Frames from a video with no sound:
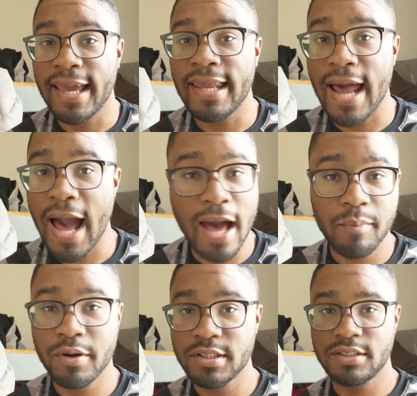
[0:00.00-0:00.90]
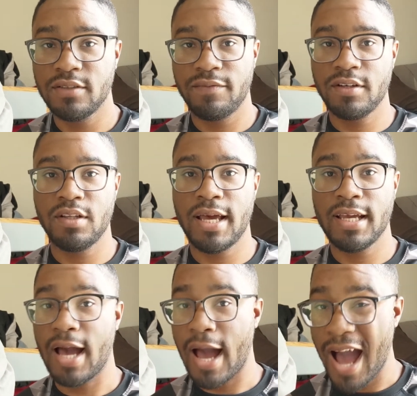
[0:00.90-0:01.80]
And I personally feel
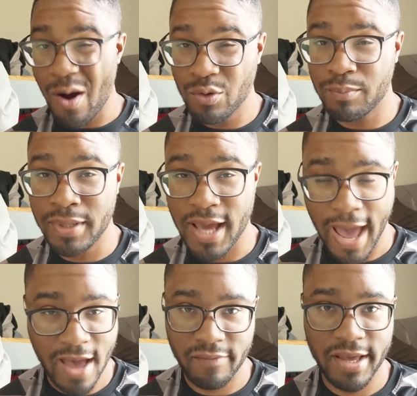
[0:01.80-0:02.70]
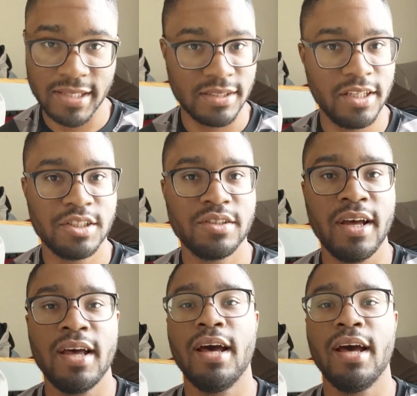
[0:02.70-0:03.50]
like I would be a half-ass teacher